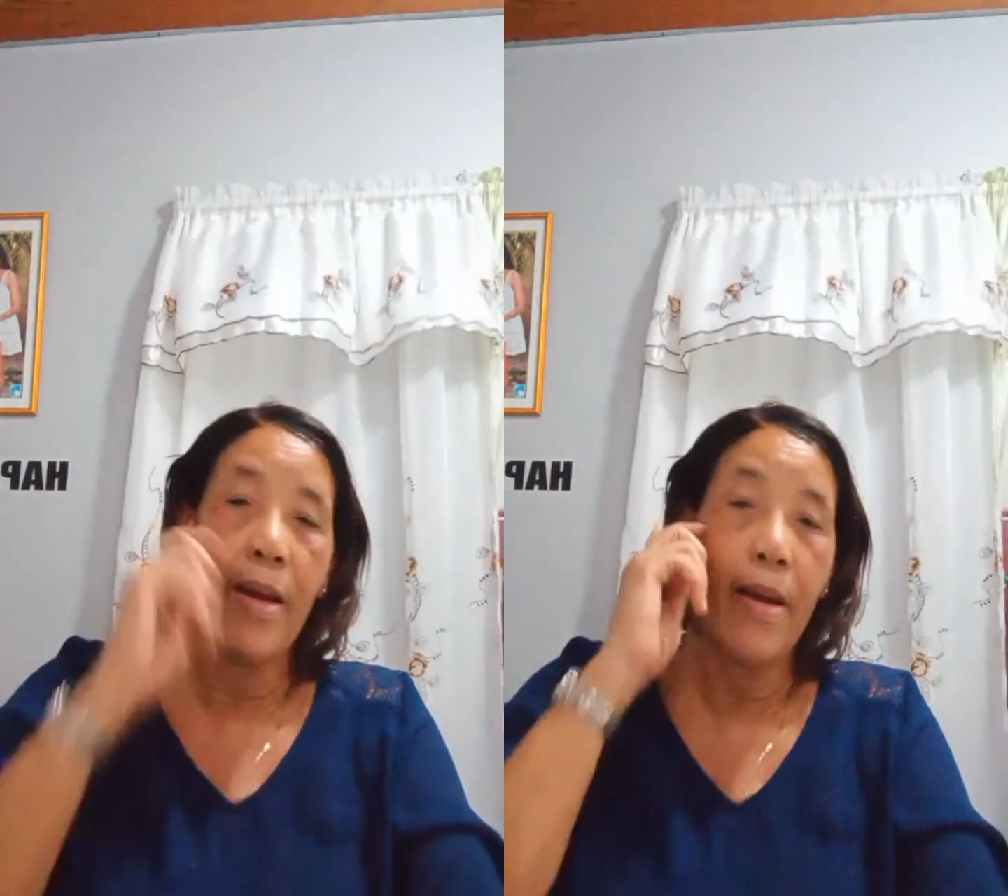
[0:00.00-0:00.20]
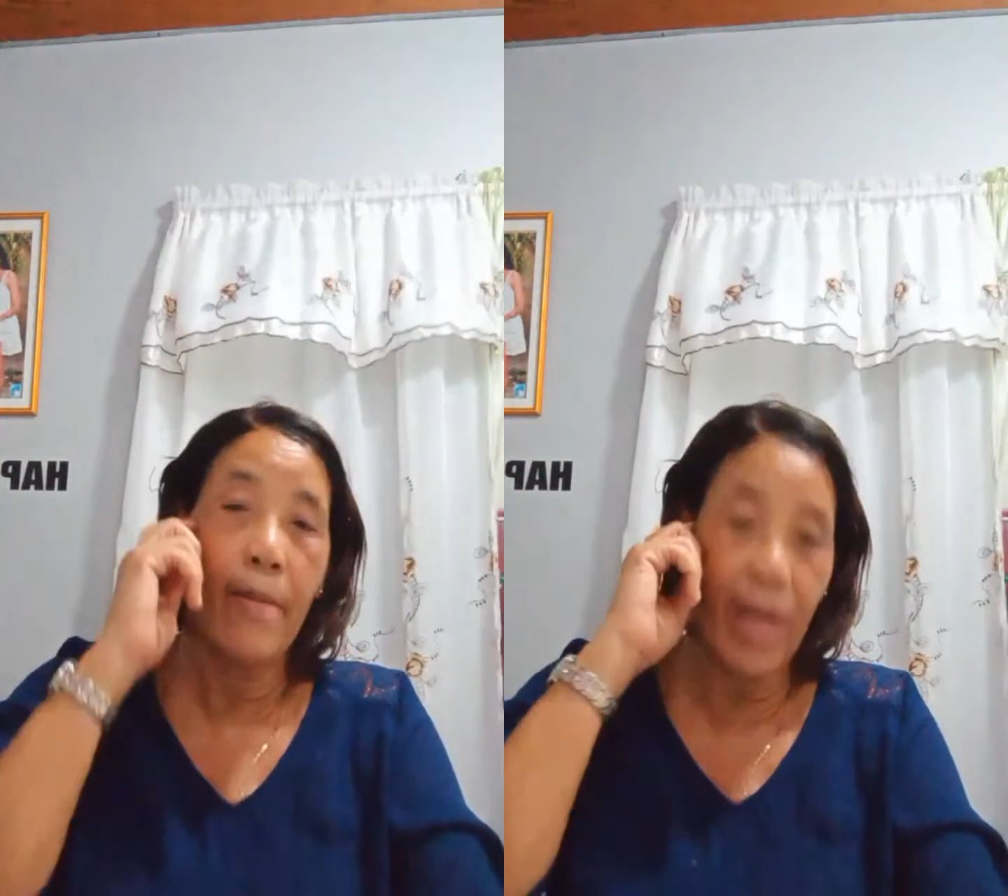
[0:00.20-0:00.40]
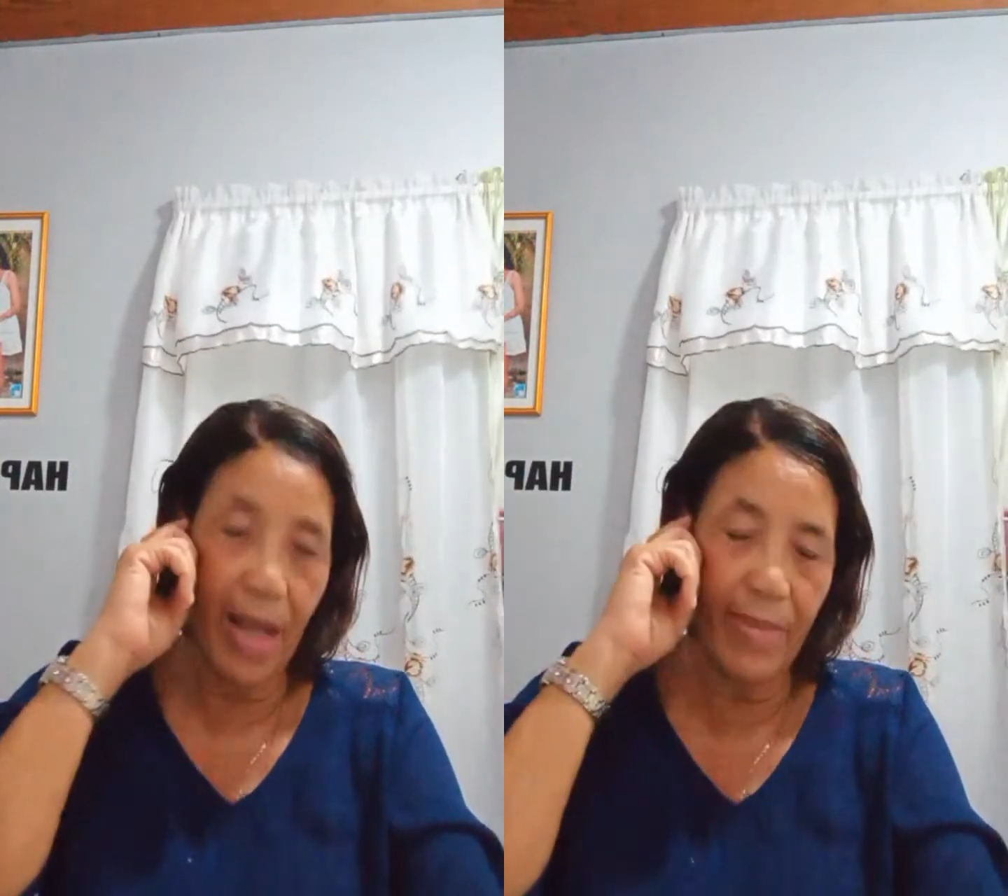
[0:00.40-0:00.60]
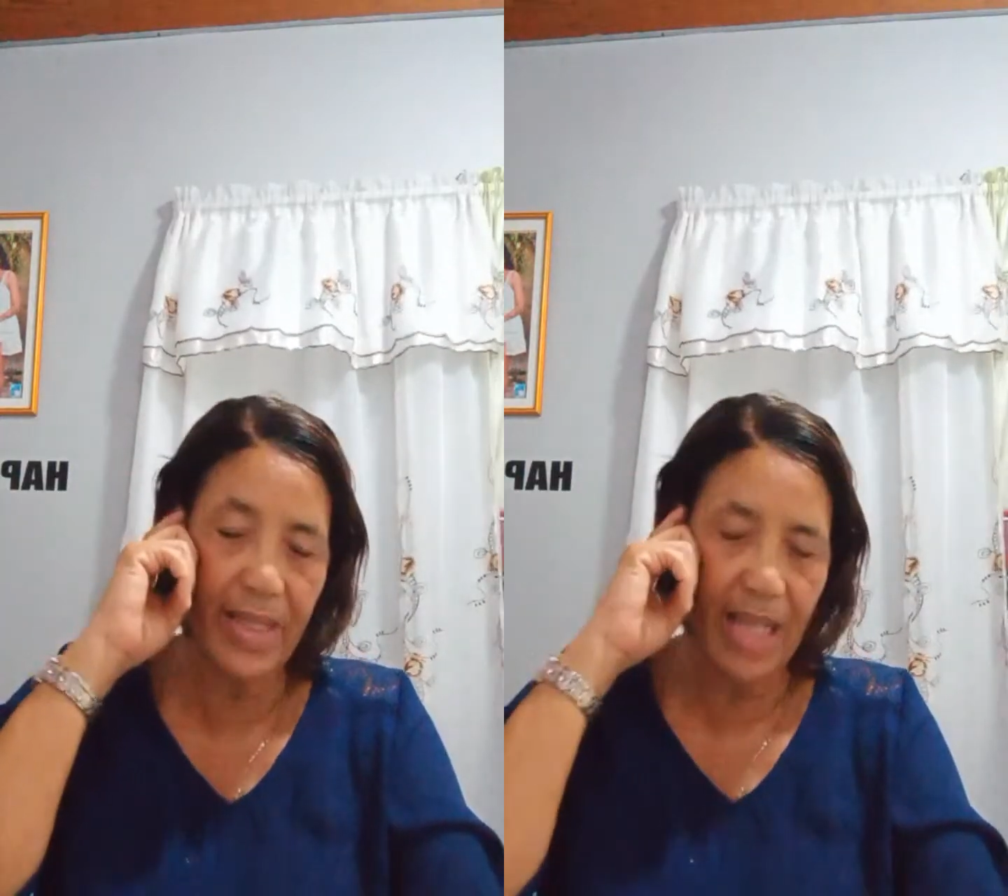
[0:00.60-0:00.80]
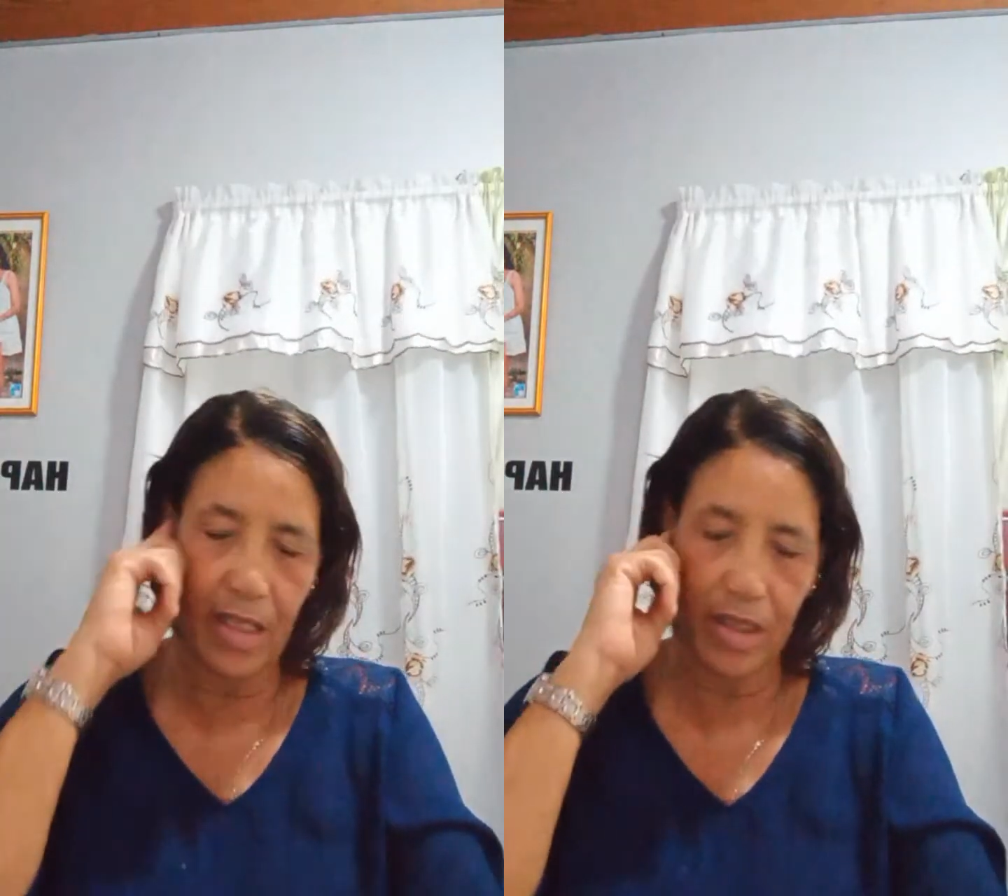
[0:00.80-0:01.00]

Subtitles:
But let me tell you